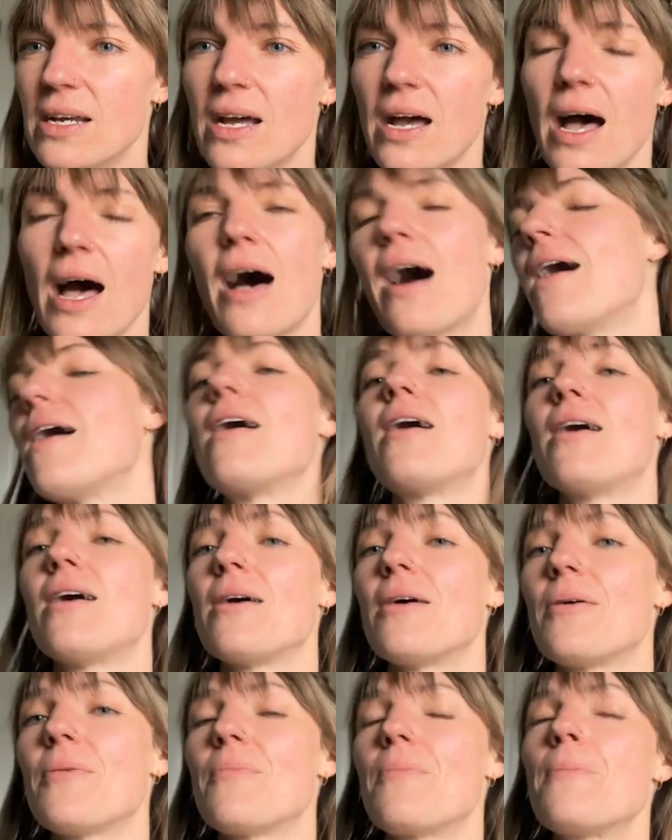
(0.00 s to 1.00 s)

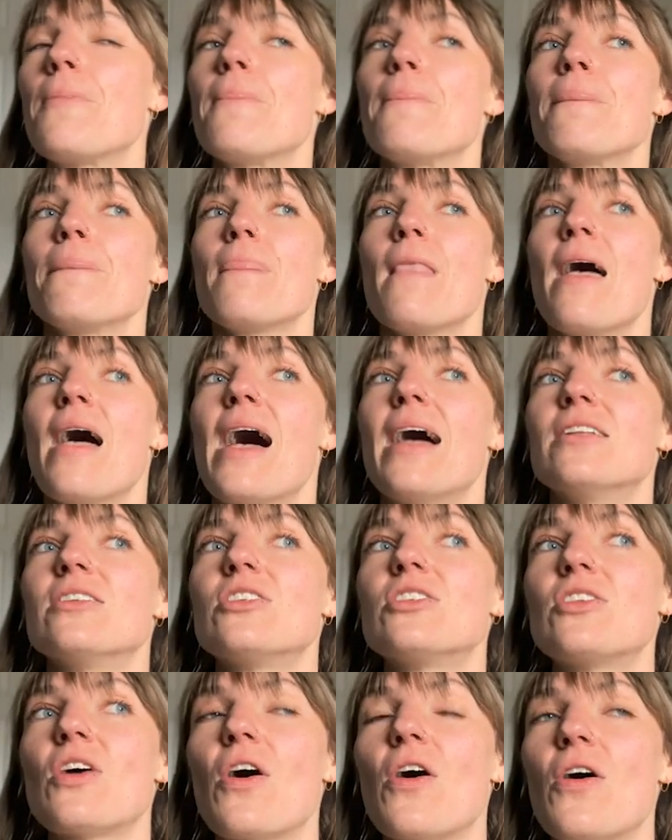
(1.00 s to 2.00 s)
And
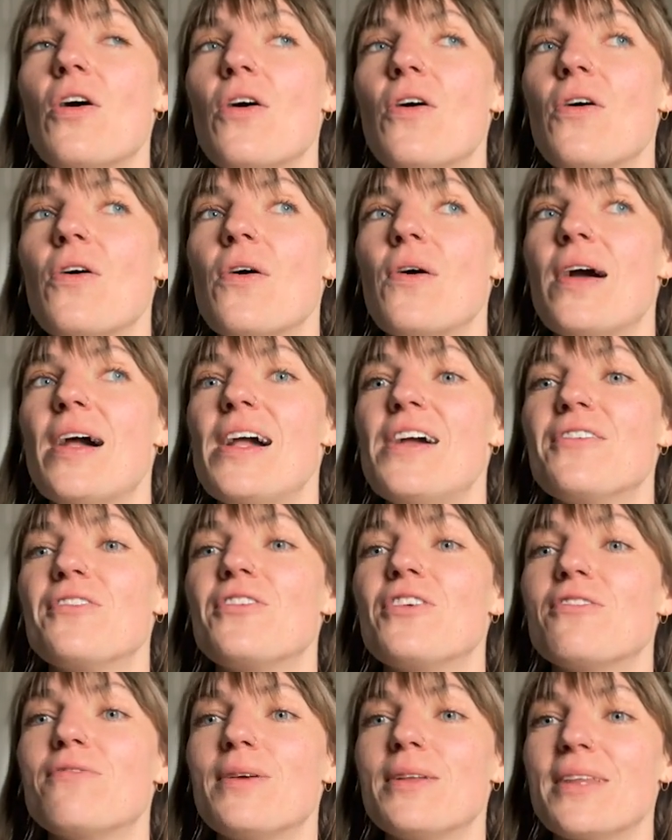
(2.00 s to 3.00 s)
so if
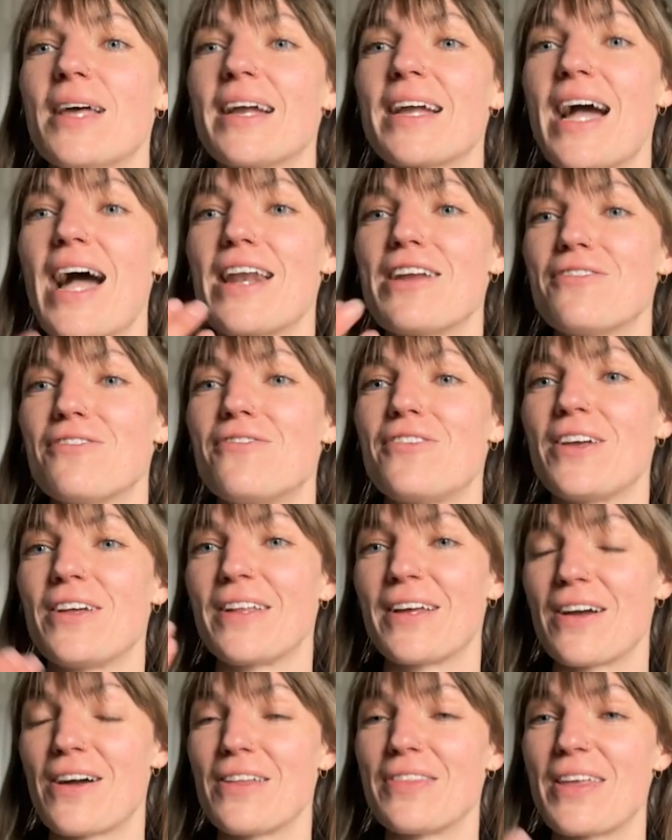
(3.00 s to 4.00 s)
you've been like kind of
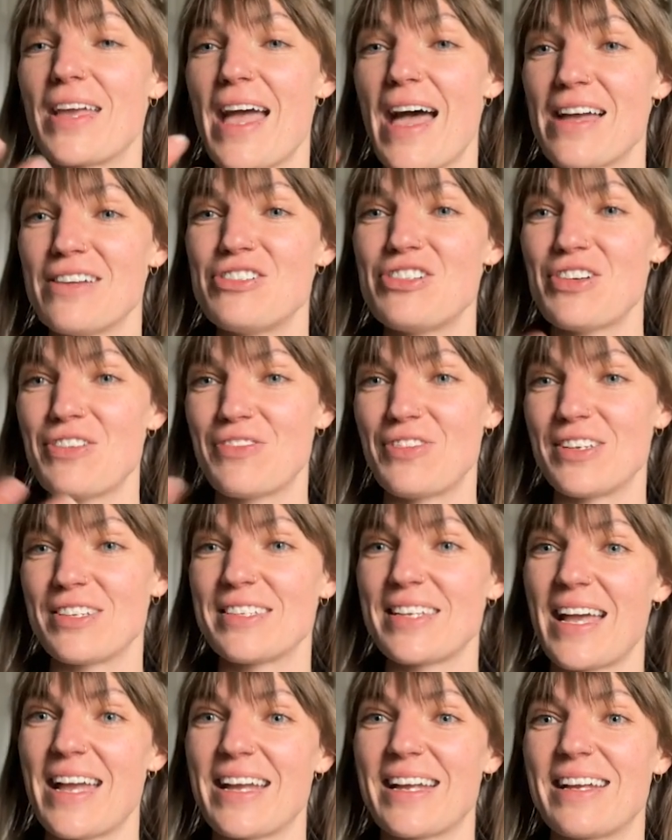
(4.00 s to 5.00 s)
feeling on the edge of this
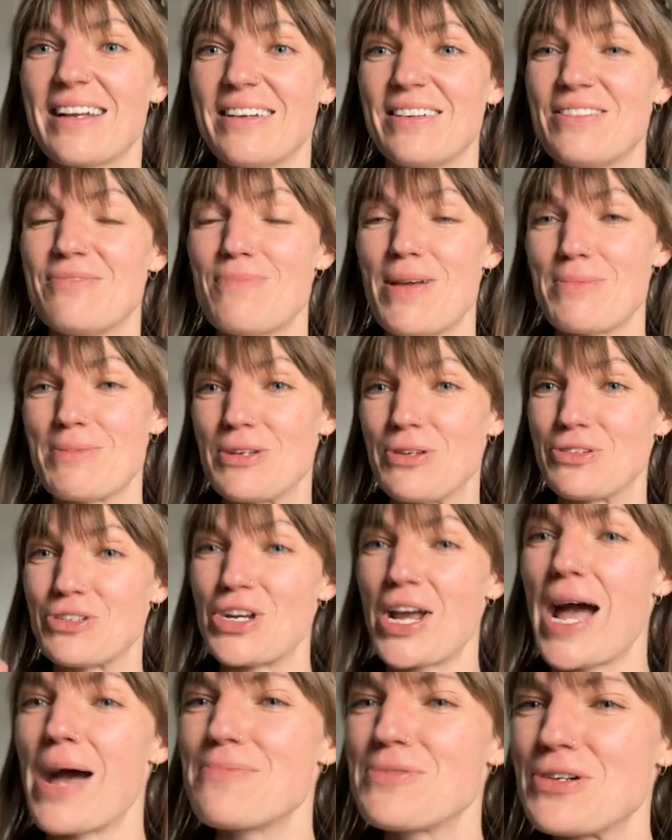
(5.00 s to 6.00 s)
like maybe new
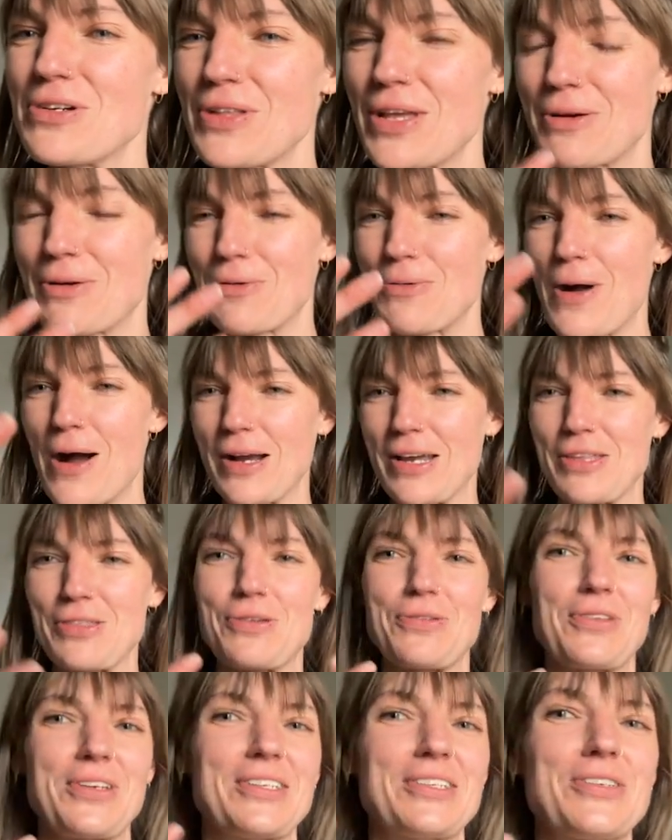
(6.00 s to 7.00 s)
chapter, like we're walking
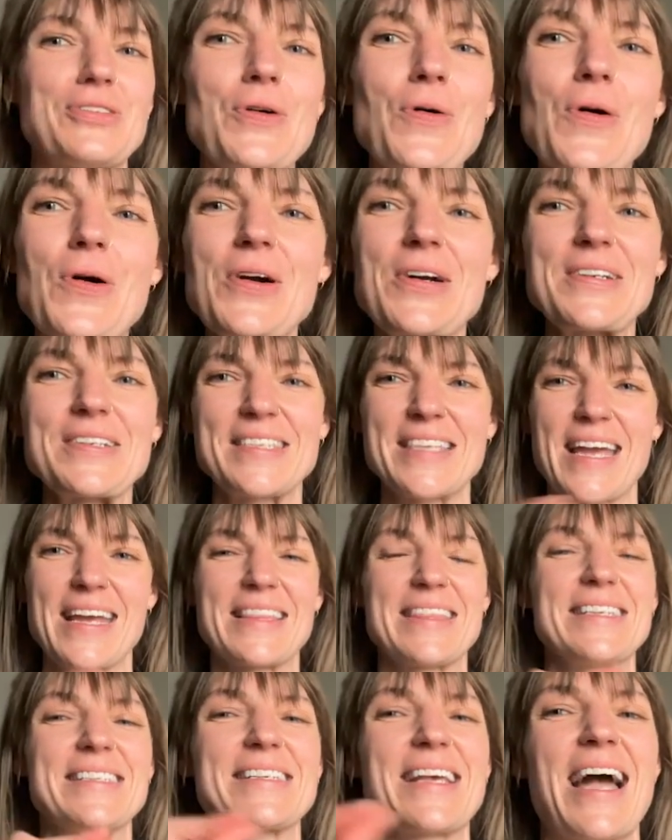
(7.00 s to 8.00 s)
through these doors,
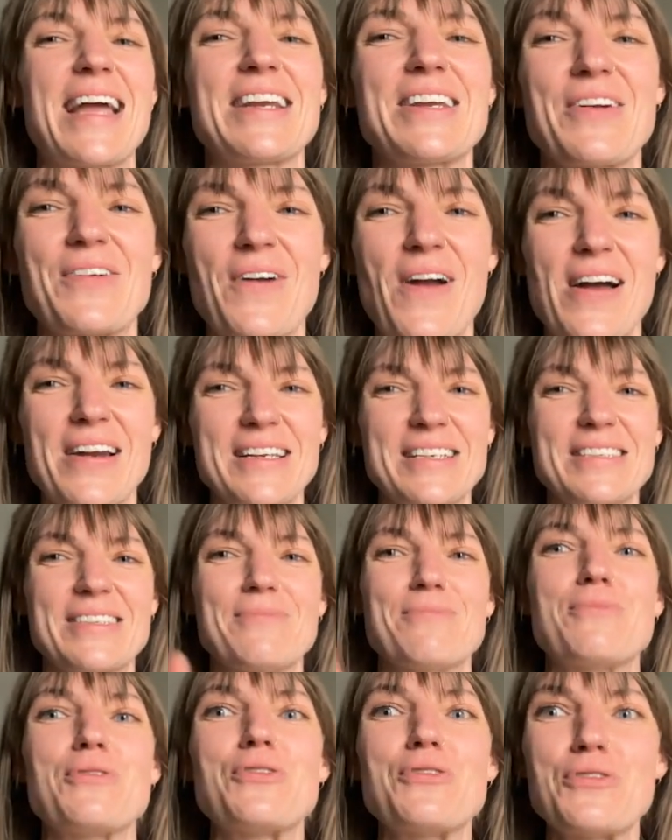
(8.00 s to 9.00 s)
like this kind of Uranus
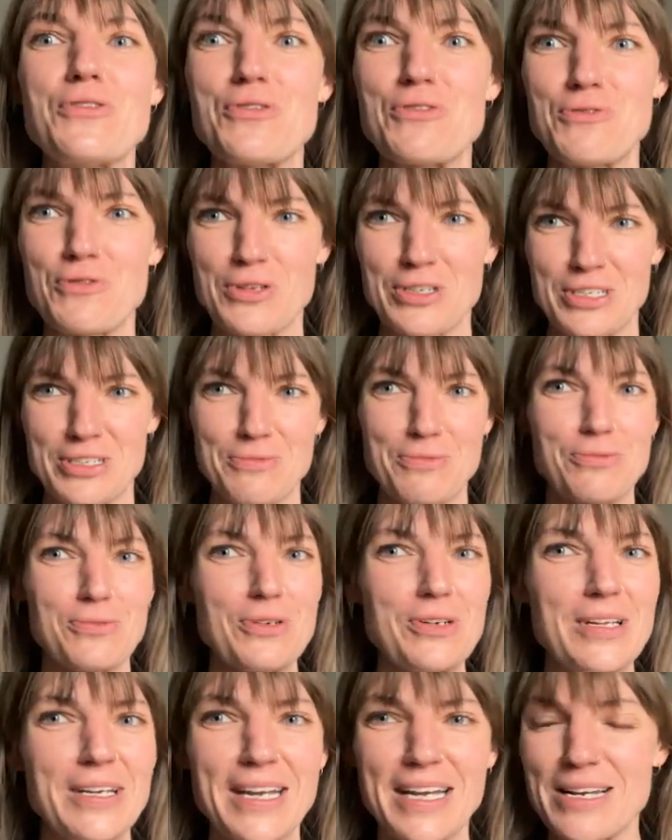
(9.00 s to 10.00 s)
move was
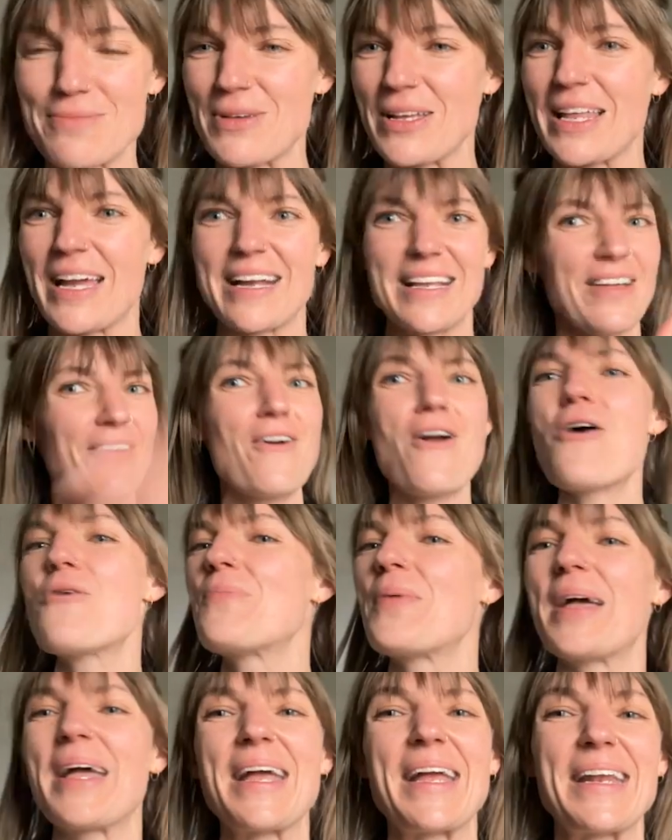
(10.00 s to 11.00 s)
really going to be like, they're
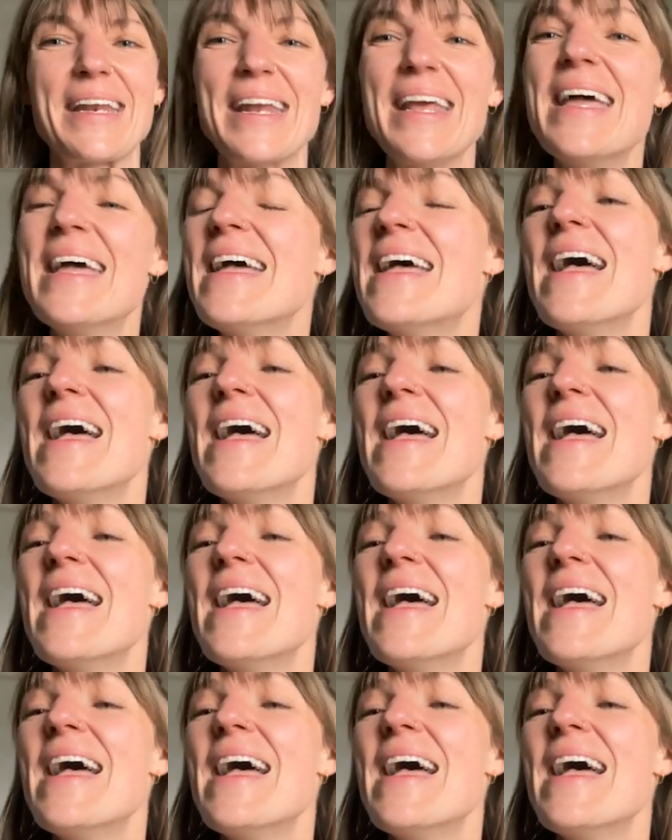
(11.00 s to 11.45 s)
open.